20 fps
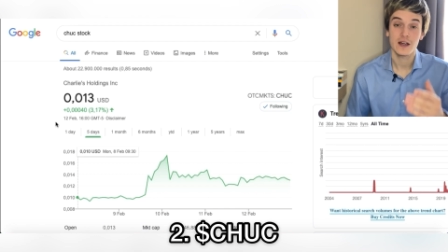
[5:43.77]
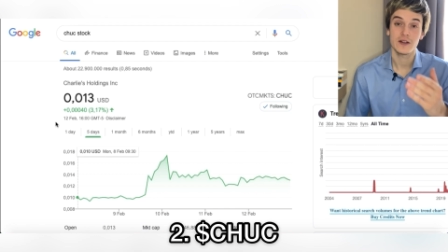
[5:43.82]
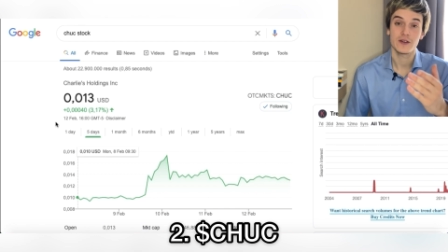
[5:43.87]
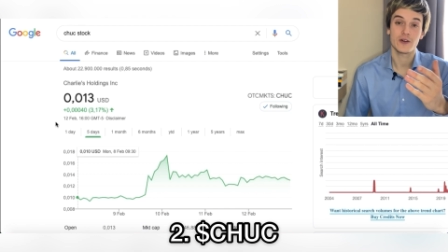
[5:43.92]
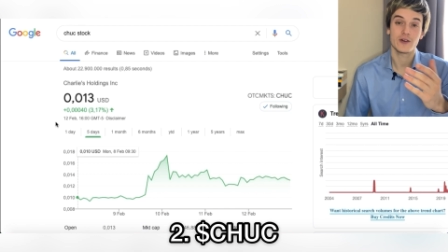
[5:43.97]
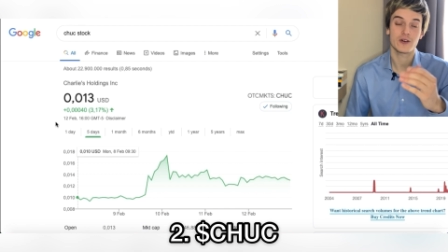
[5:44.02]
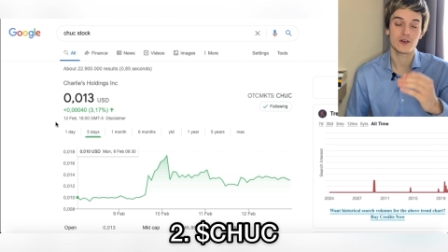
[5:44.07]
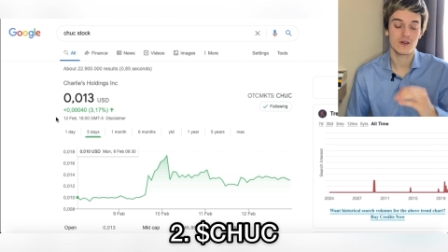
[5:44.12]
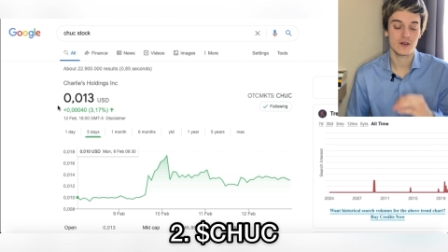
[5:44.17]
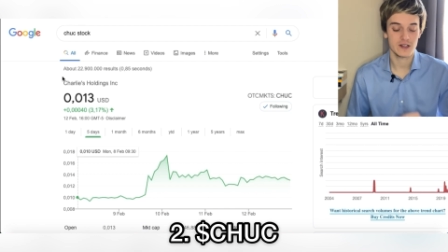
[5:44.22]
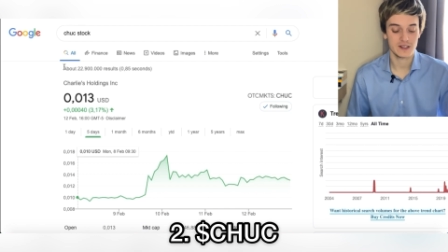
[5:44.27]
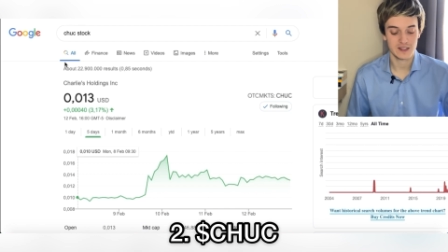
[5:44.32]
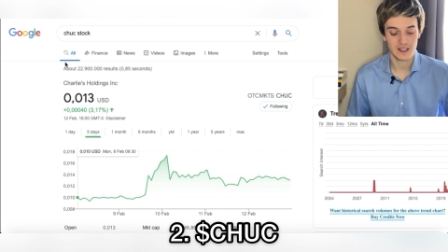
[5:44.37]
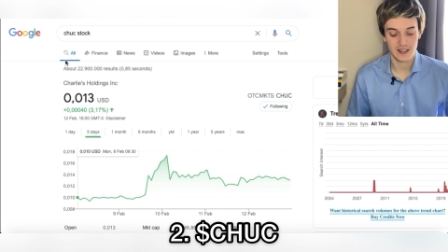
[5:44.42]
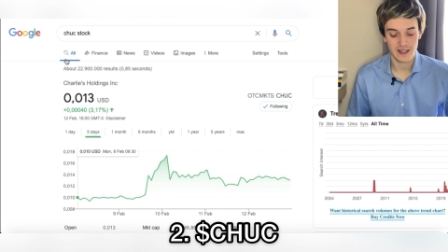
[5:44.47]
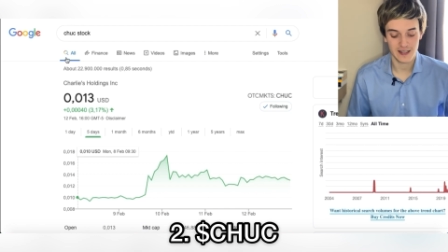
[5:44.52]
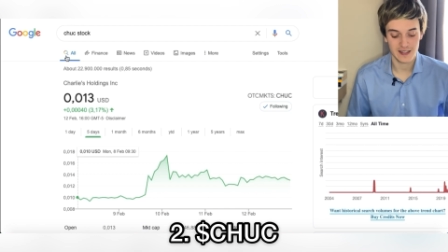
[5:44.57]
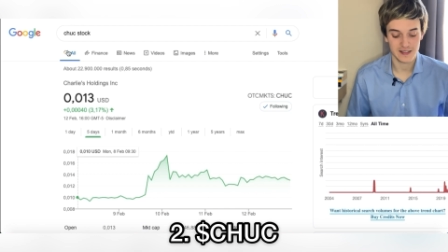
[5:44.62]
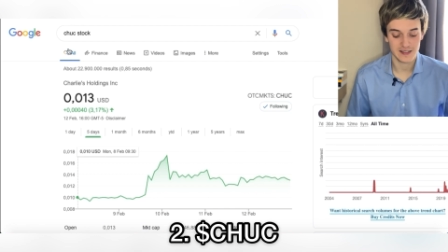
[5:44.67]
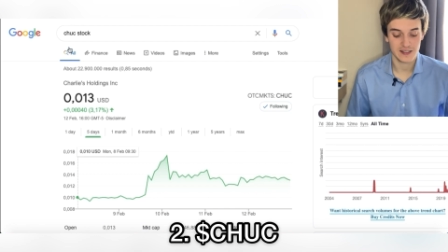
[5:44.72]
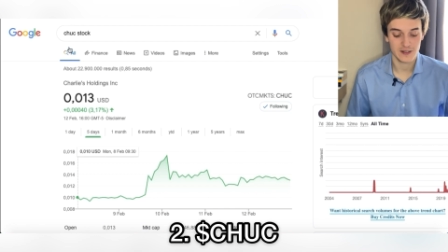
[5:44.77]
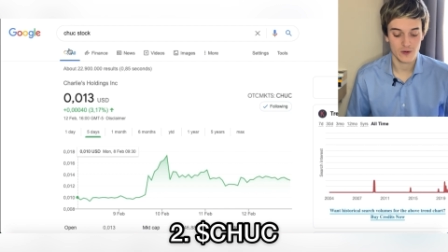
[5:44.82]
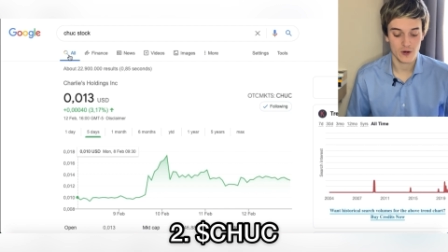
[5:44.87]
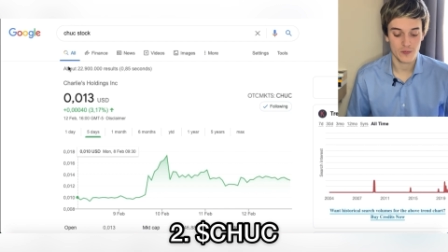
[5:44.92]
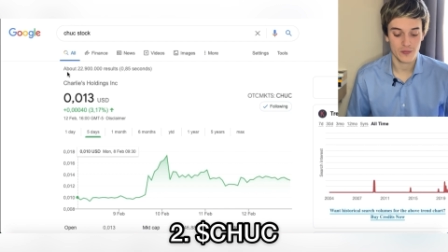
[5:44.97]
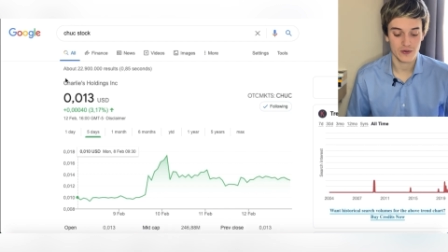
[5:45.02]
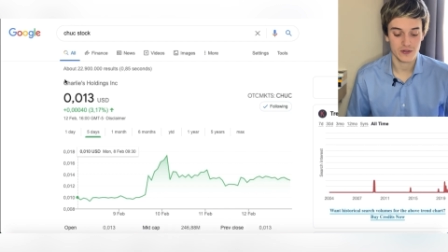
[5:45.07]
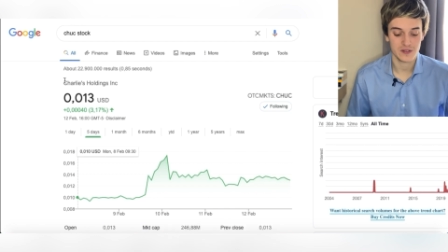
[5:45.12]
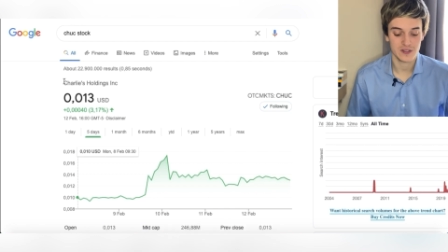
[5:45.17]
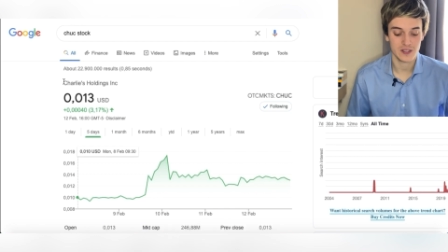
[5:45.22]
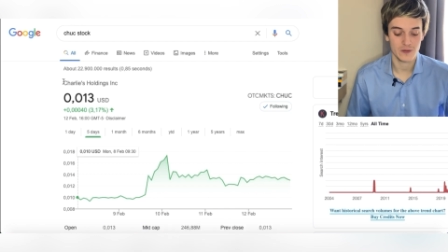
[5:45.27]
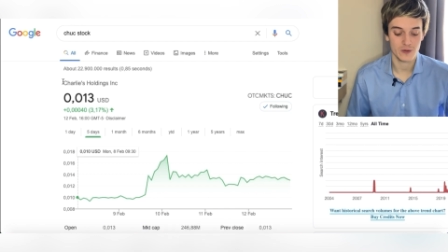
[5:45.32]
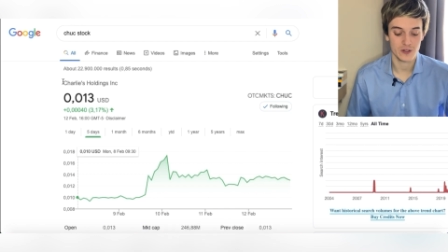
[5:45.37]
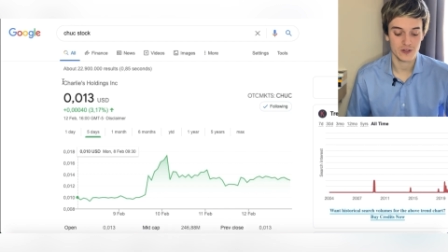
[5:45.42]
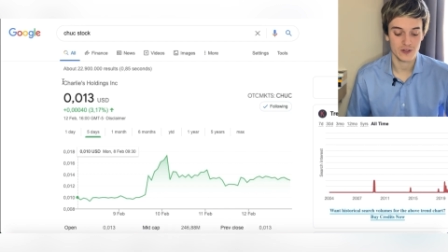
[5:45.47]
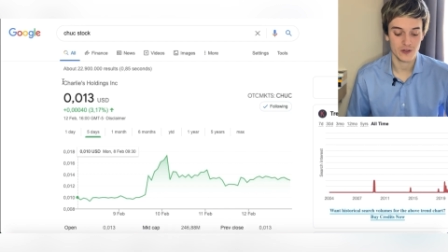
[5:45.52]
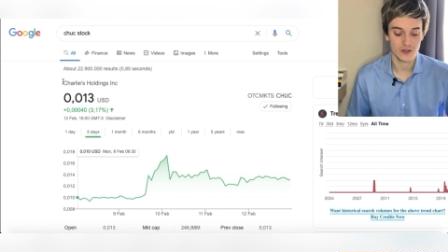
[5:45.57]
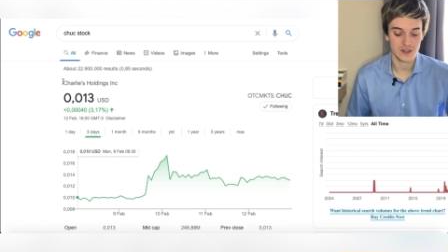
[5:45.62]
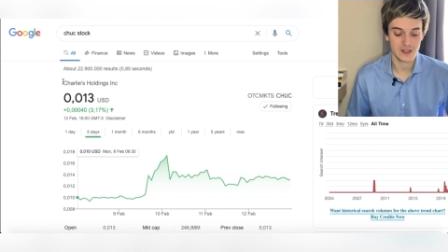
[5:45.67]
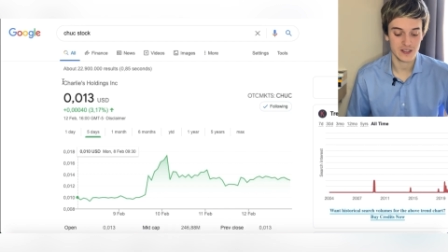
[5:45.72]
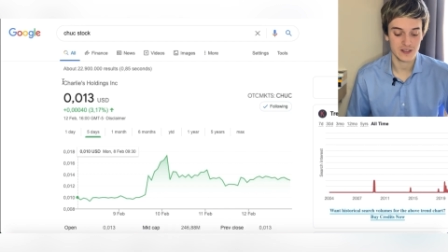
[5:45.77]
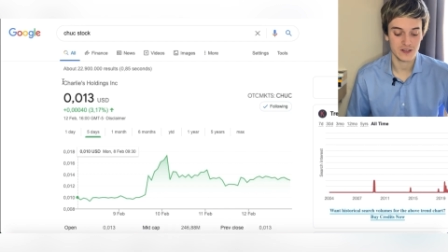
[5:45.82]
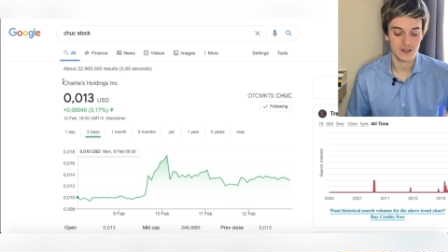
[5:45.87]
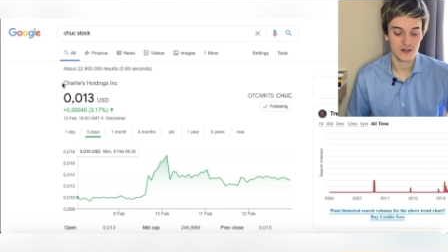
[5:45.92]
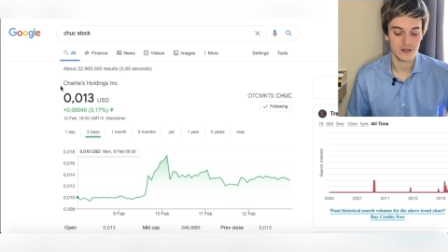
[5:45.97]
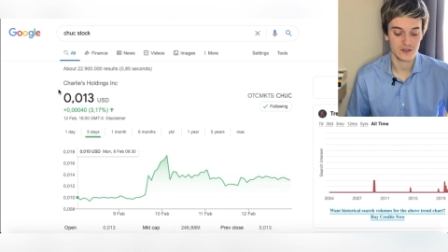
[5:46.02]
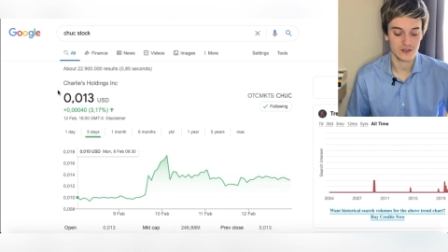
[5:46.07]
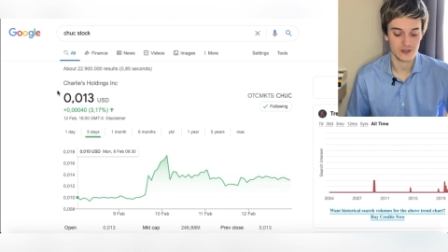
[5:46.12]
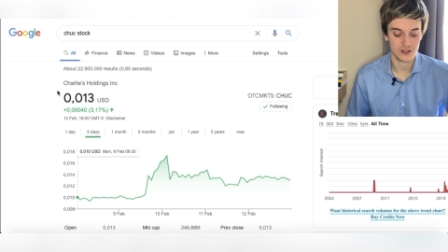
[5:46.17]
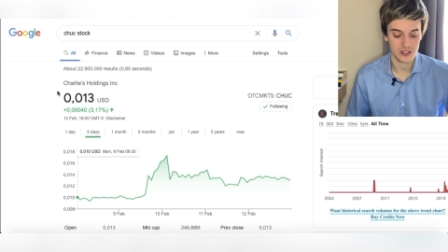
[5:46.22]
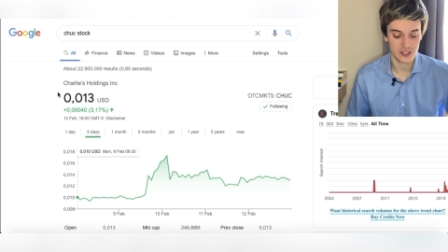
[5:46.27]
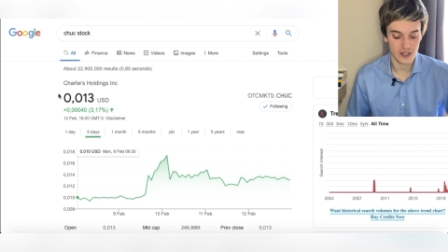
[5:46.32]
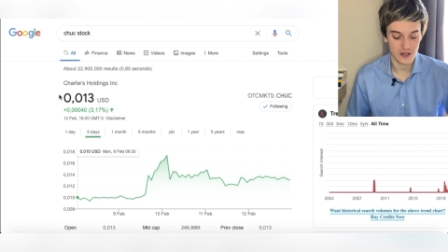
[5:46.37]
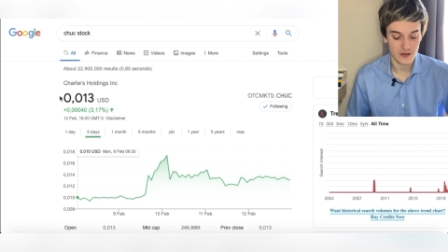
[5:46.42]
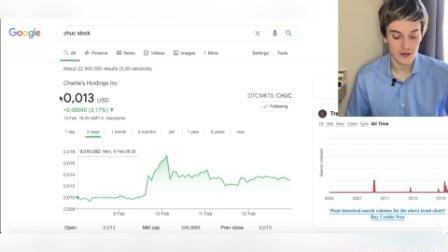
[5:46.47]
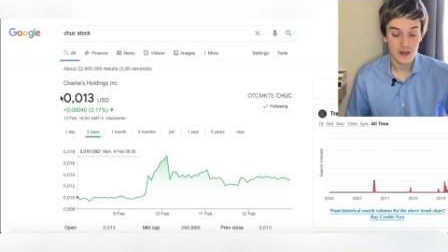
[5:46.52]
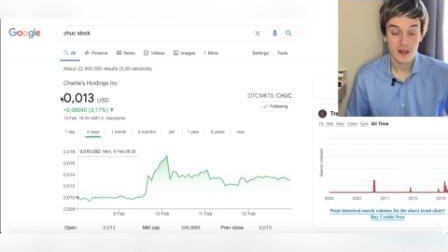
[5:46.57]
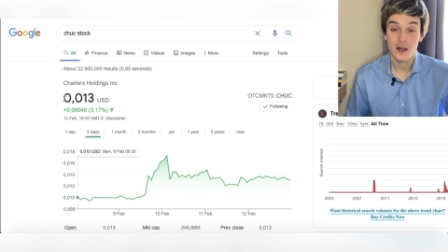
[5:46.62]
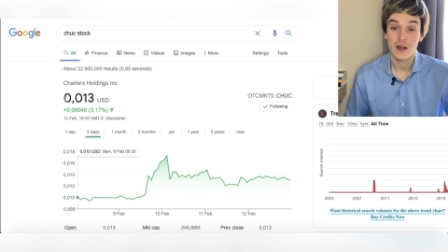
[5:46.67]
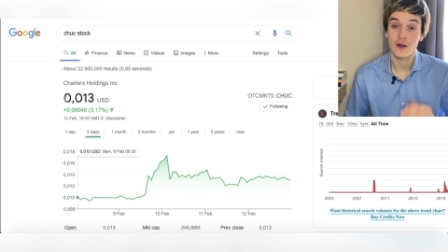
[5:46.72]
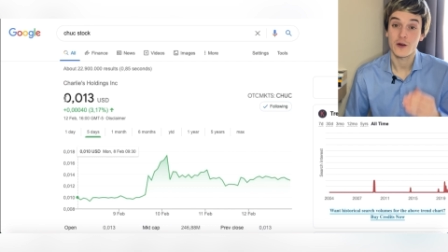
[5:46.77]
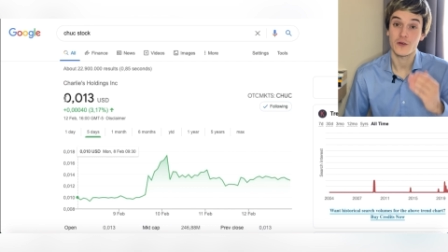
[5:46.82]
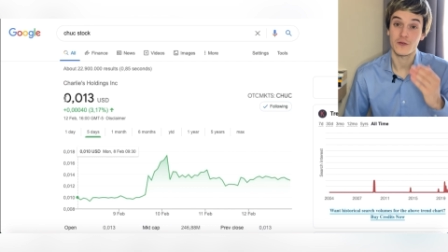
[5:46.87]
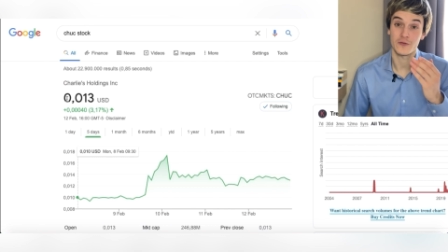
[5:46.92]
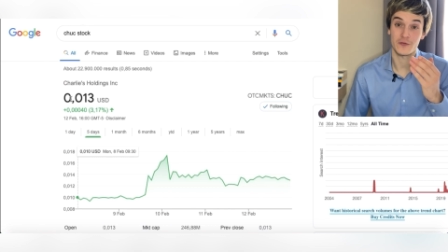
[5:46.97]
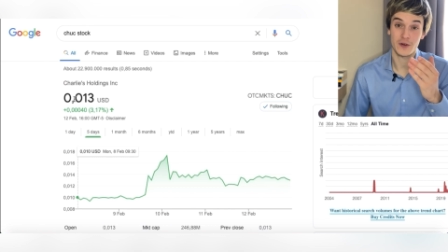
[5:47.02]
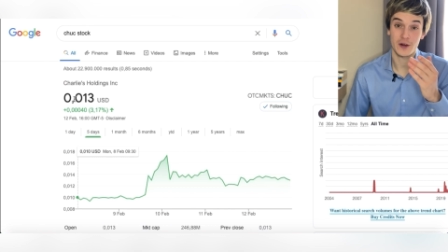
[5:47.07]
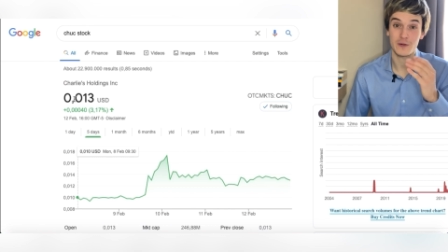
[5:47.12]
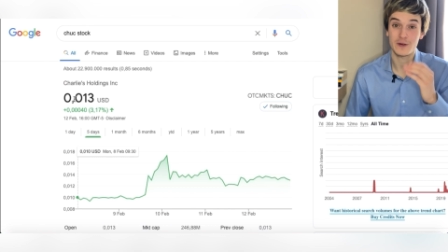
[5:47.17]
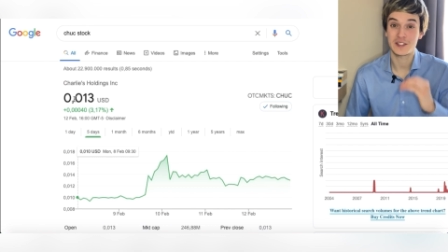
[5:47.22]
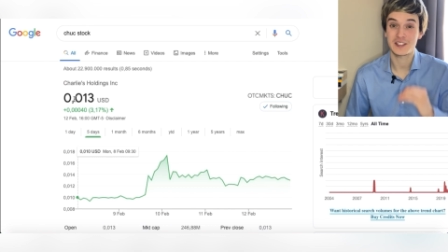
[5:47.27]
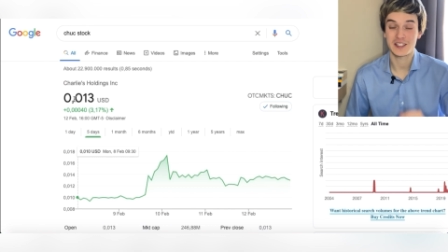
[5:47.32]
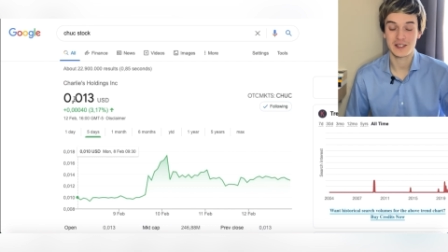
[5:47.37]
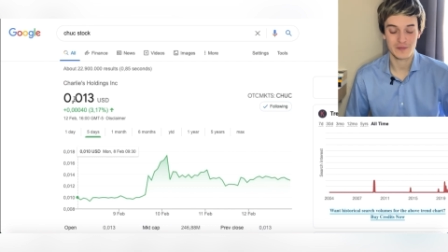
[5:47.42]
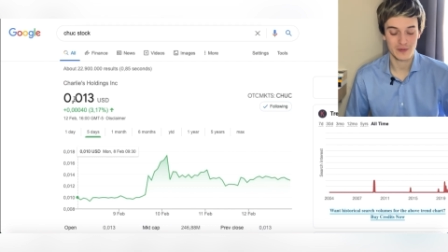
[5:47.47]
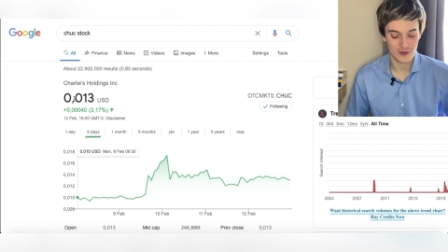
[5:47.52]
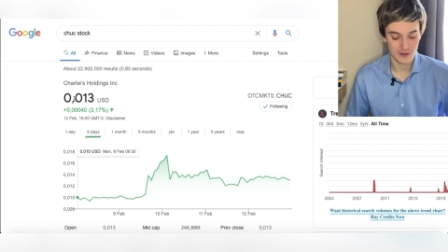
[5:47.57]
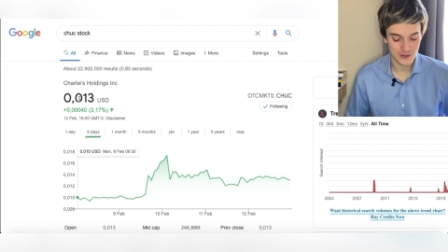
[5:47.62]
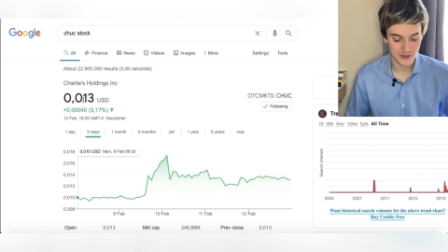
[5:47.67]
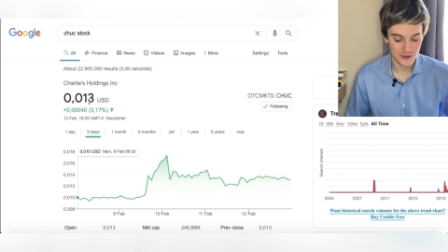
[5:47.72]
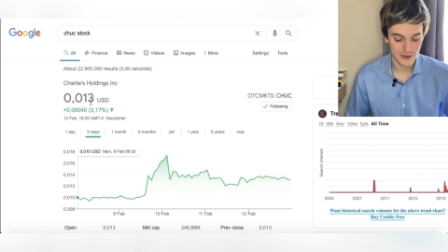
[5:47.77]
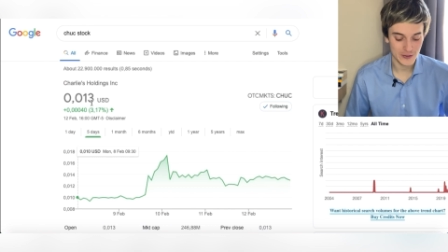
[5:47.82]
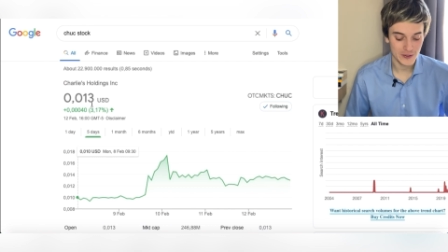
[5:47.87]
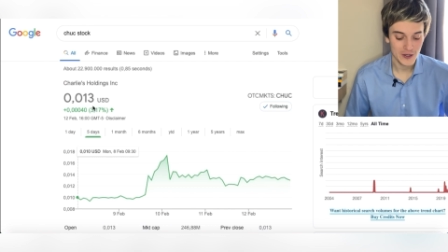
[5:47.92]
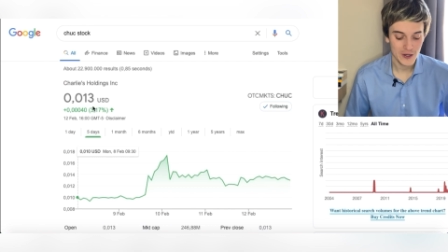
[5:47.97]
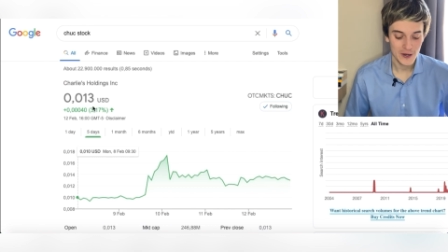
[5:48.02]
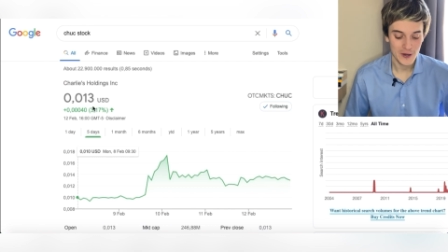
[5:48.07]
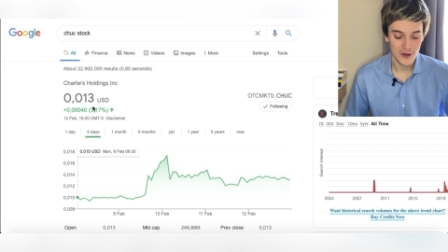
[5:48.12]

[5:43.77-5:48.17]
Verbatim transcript: They're currently sitting at $0.013 a share. Very cheap also.